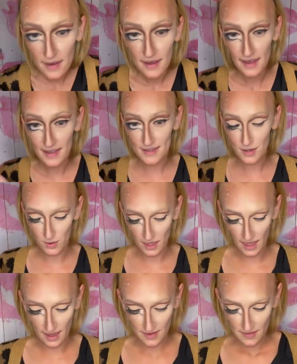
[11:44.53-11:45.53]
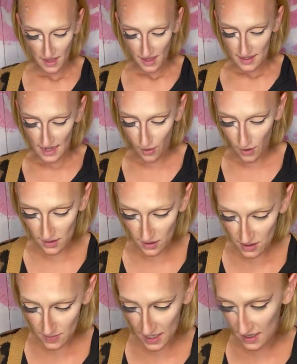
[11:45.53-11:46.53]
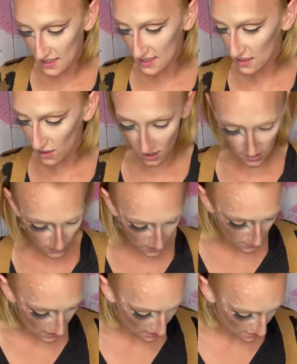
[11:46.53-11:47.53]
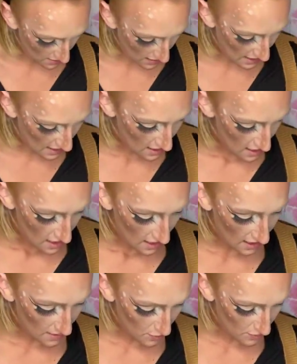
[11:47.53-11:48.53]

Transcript: It's okay. Now, I learned my lesson the hard way on my other eye. I